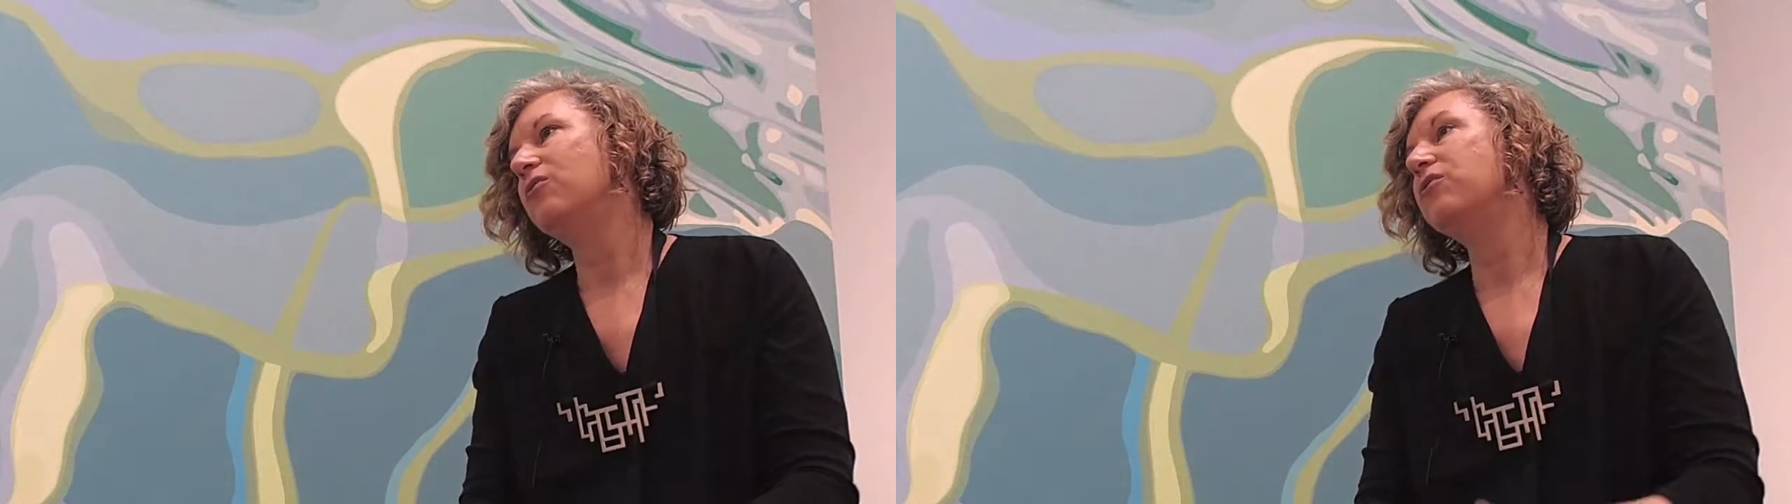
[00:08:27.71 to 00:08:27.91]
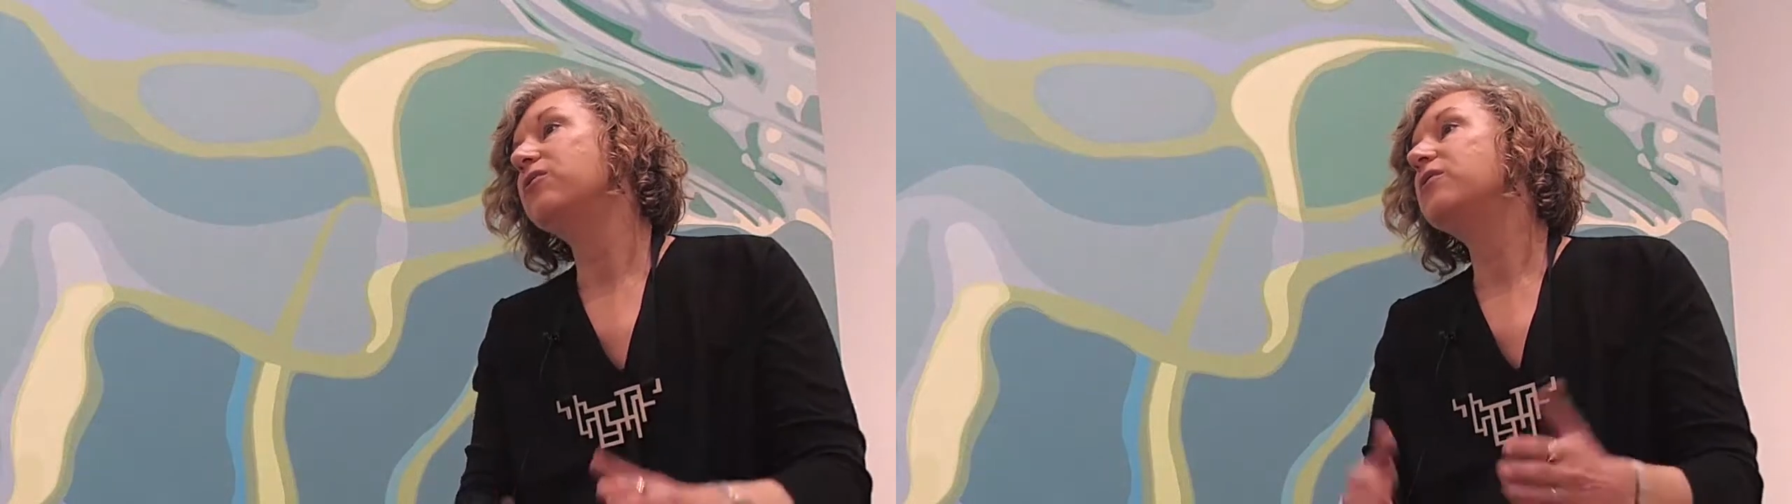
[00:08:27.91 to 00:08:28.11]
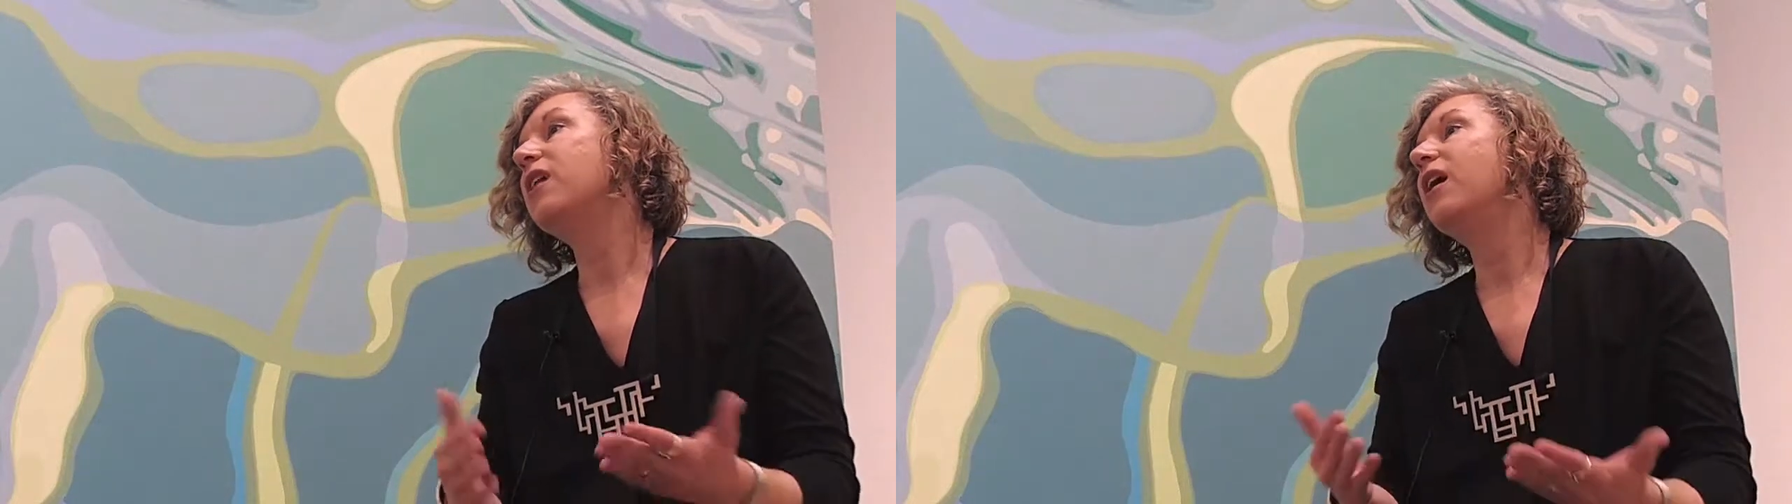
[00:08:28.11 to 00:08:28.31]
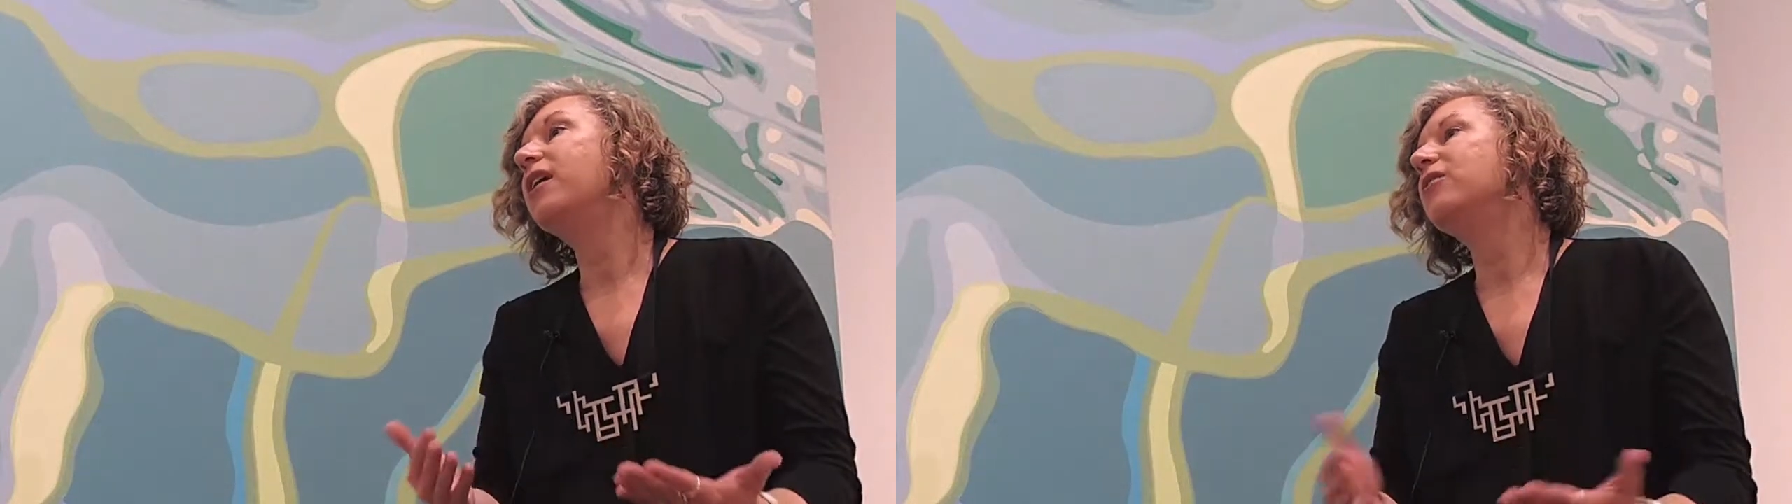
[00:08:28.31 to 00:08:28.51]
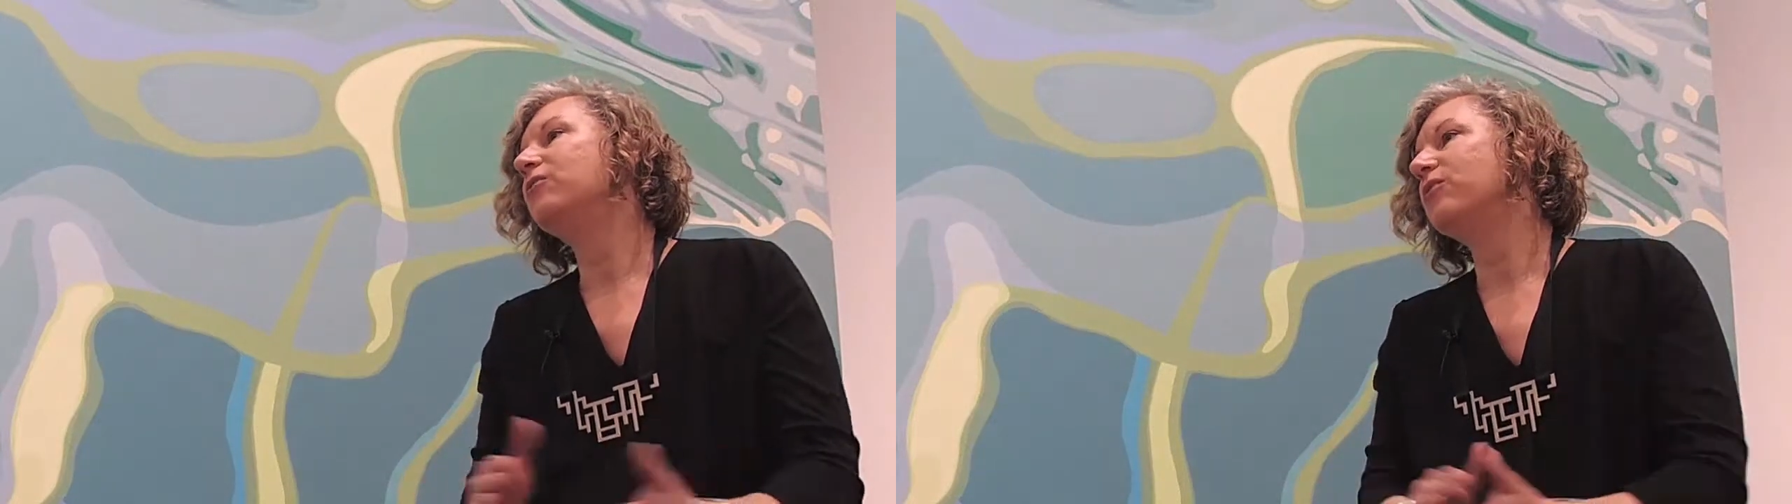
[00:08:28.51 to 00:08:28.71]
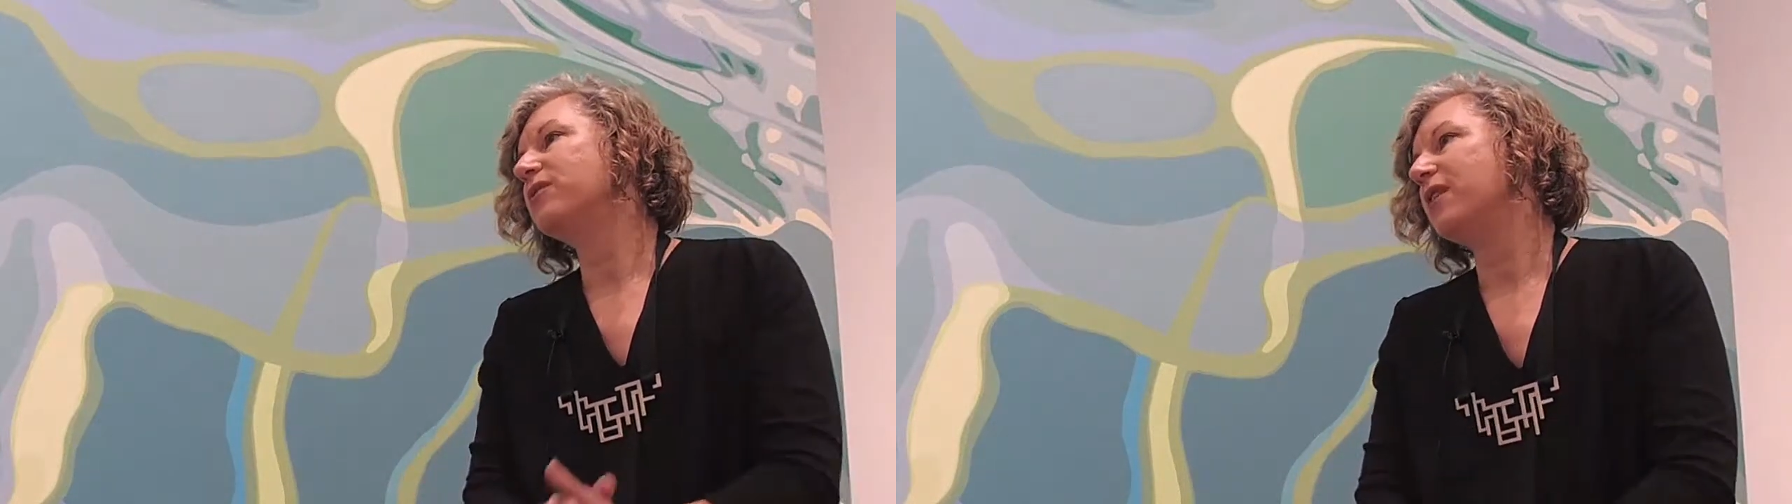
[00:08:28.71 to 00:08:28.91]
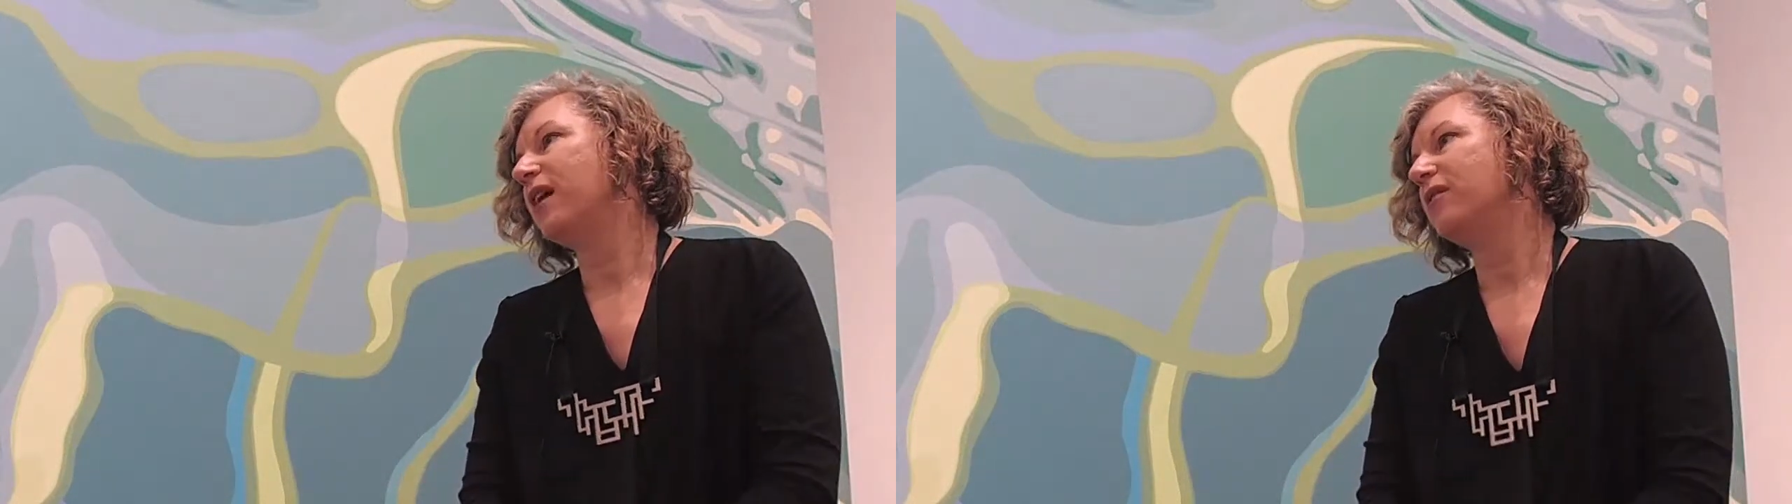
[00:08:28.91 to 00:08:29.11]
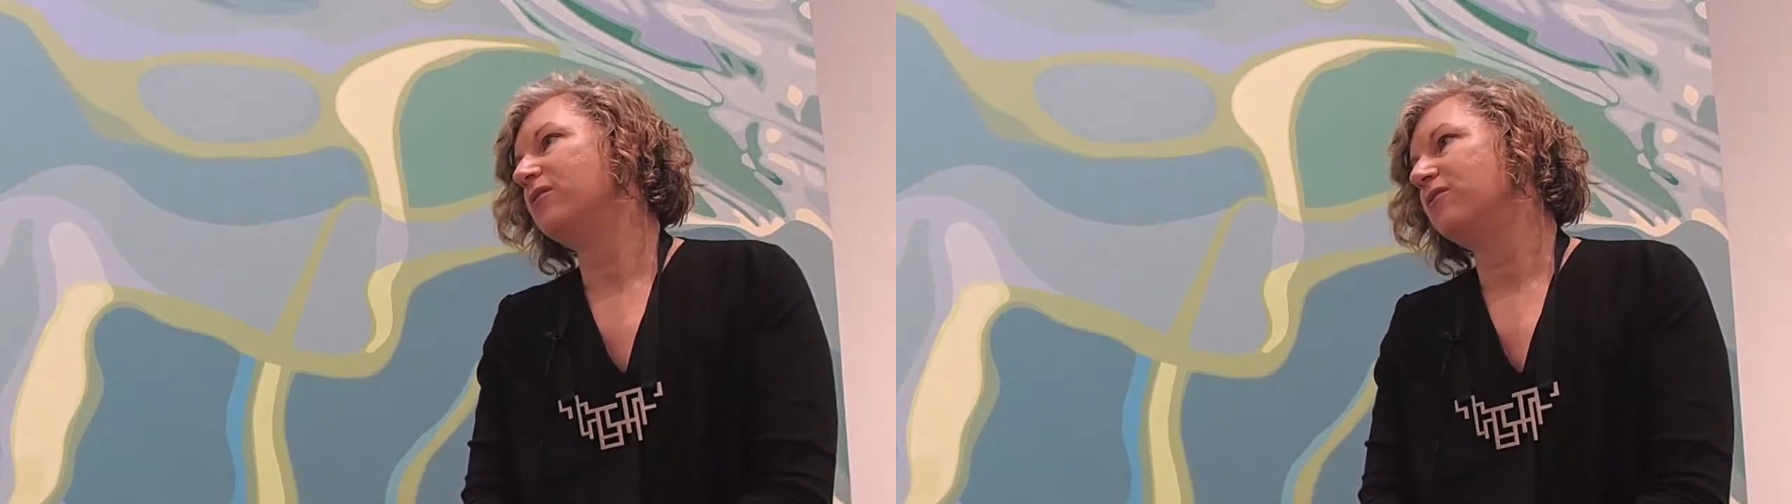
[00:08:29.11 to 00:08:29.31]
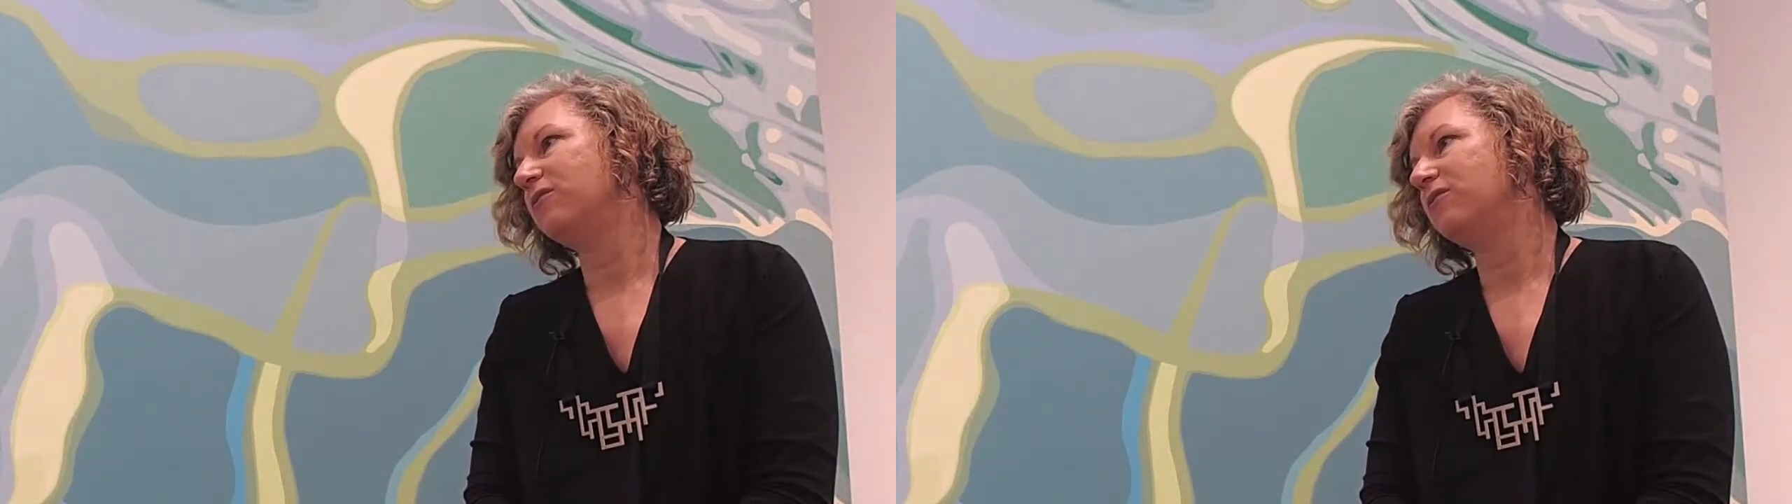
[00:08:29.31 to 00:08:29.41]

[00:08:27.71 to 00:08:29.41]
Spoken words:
style was that of